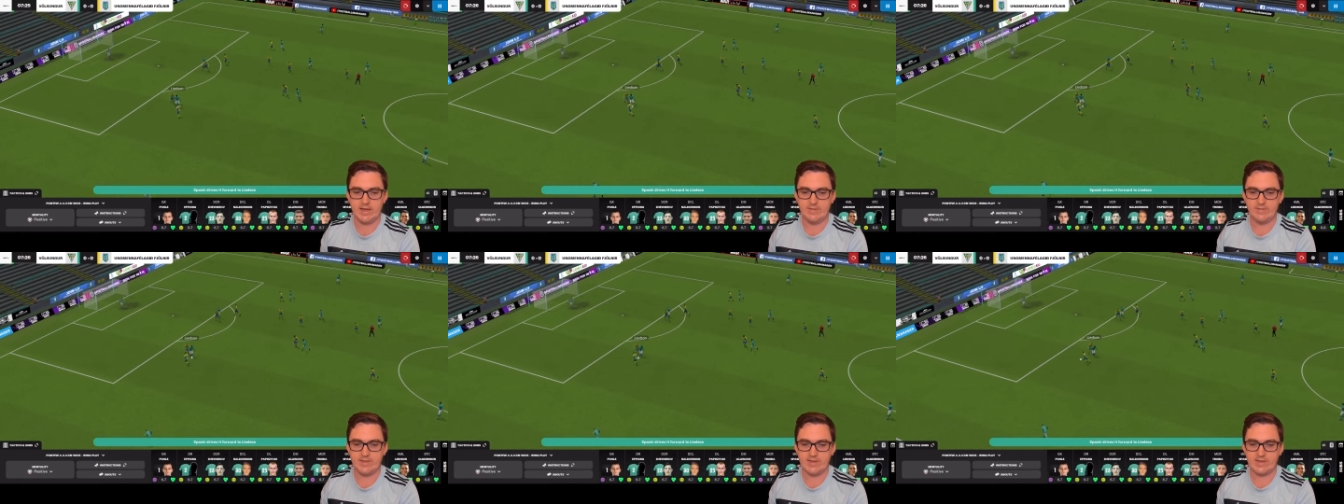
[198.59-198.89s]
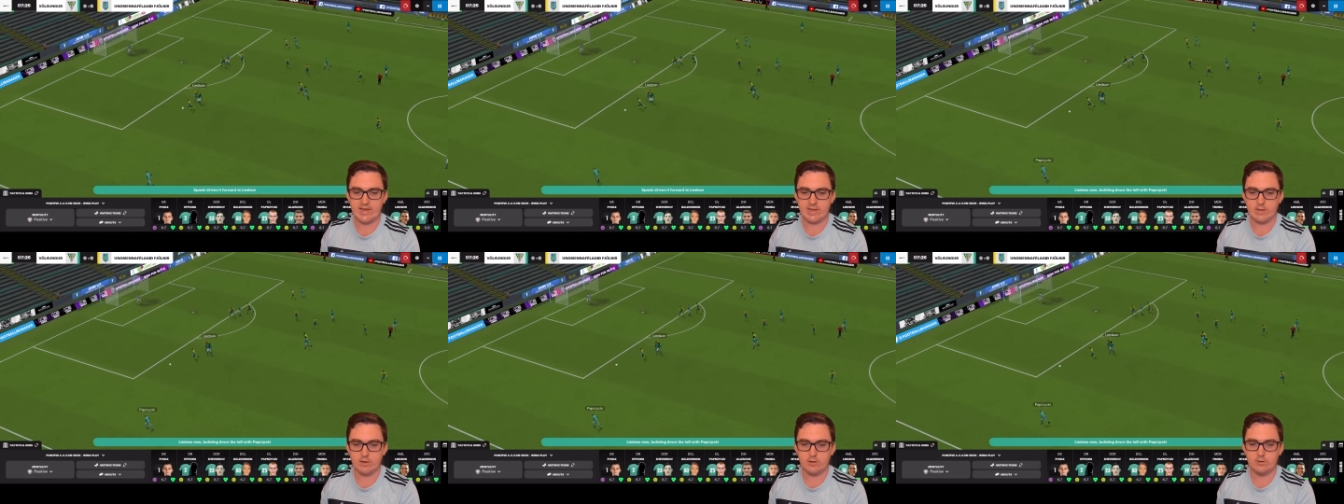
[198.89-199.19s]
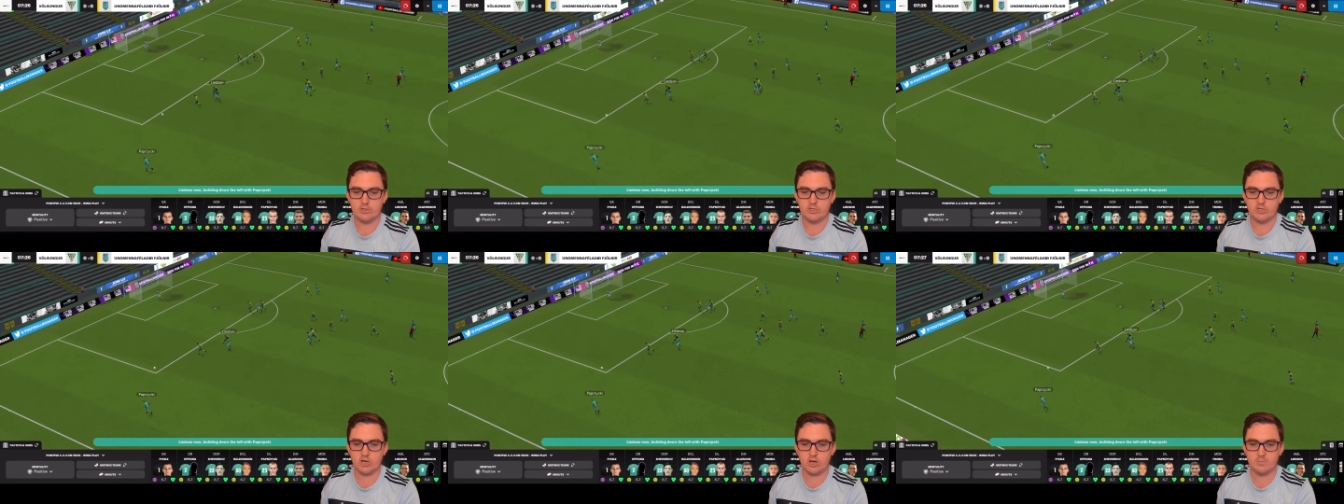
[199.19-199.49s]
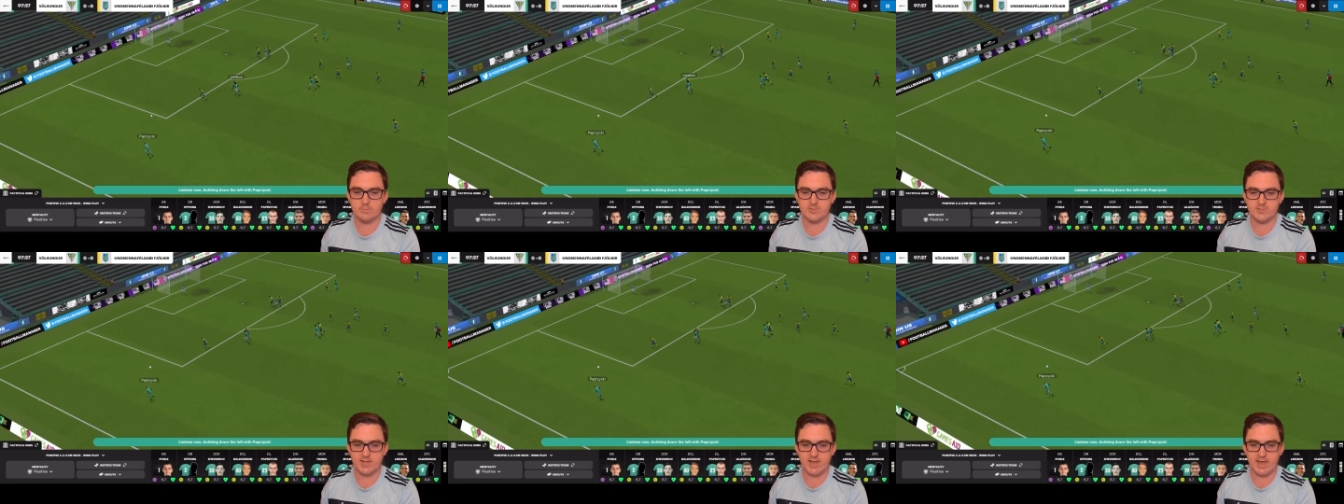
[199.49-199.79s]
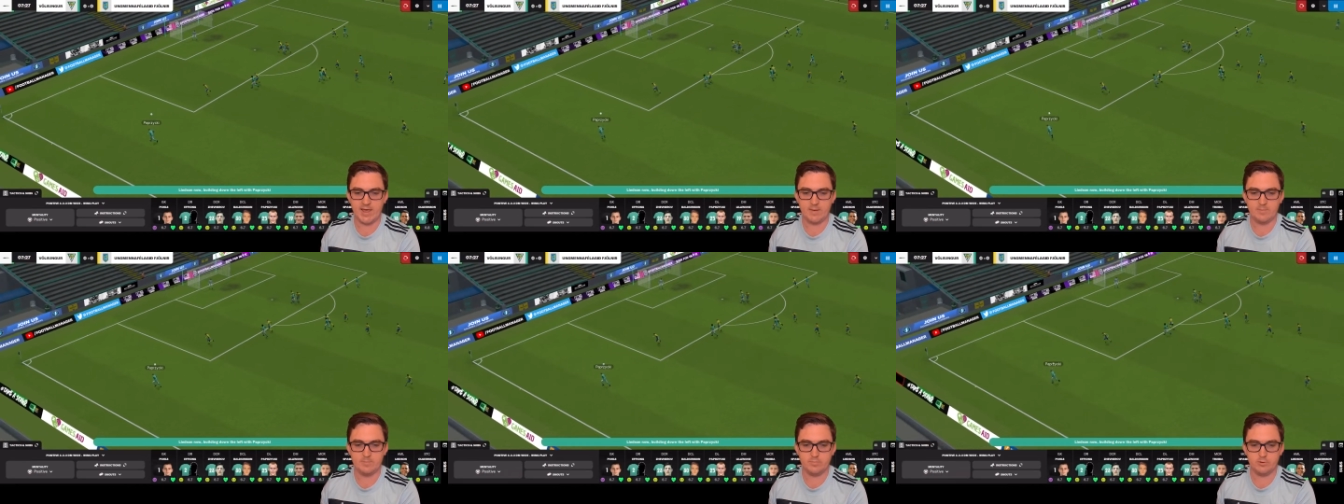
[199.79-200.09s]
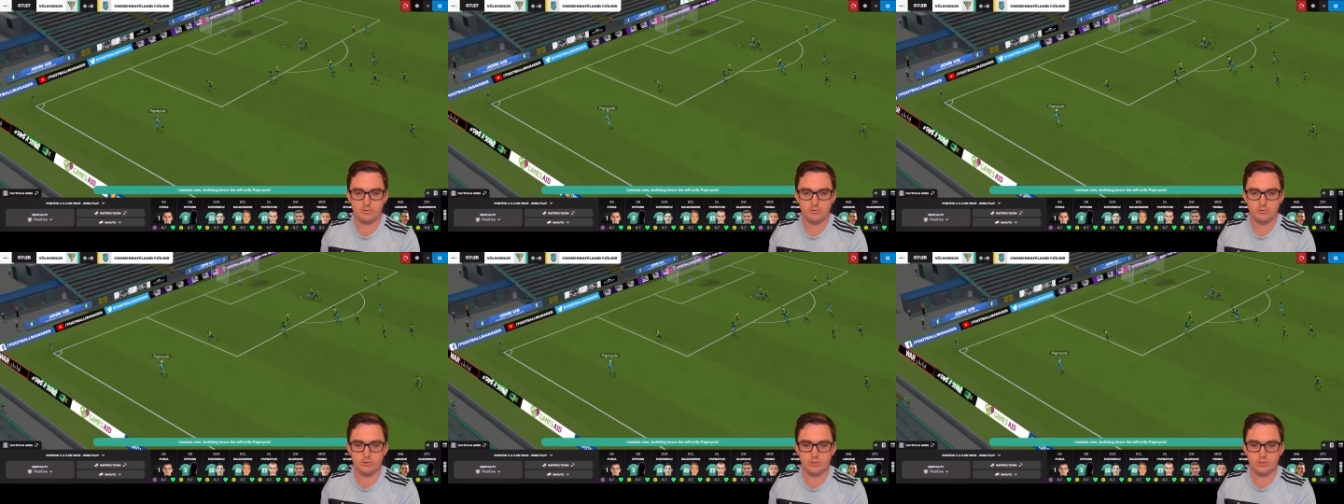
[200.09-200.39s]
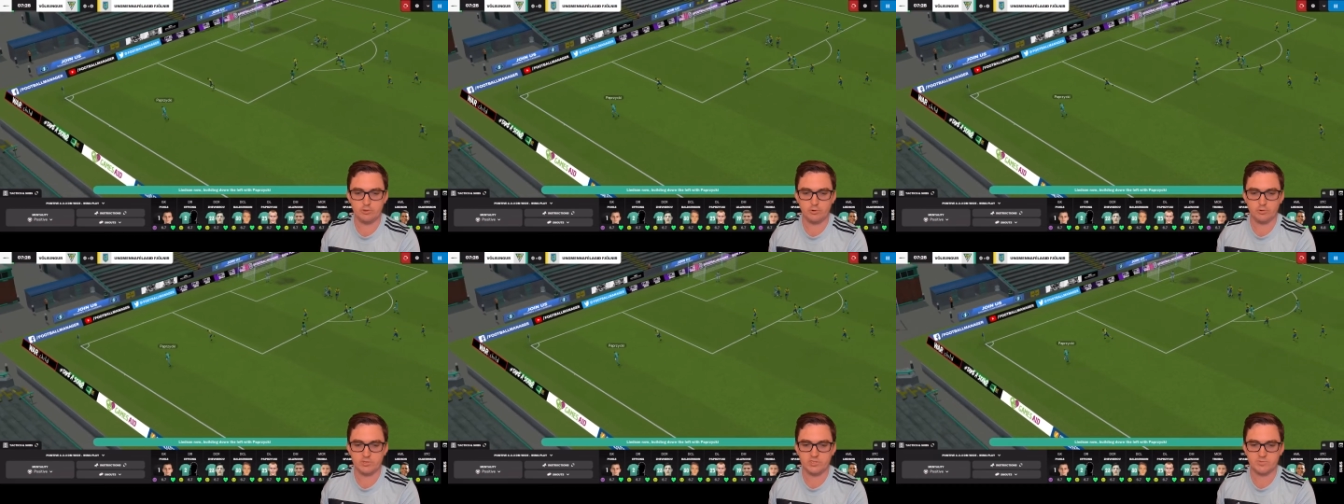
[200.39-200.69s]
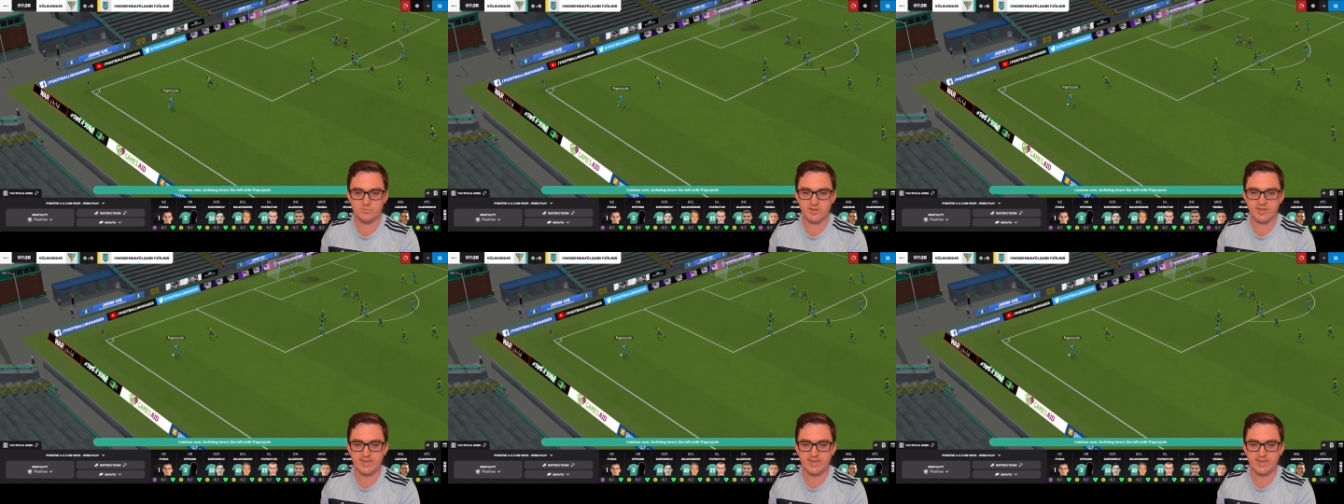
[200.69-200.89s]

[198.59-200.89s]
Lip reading: in the yellow tops and blue shorts,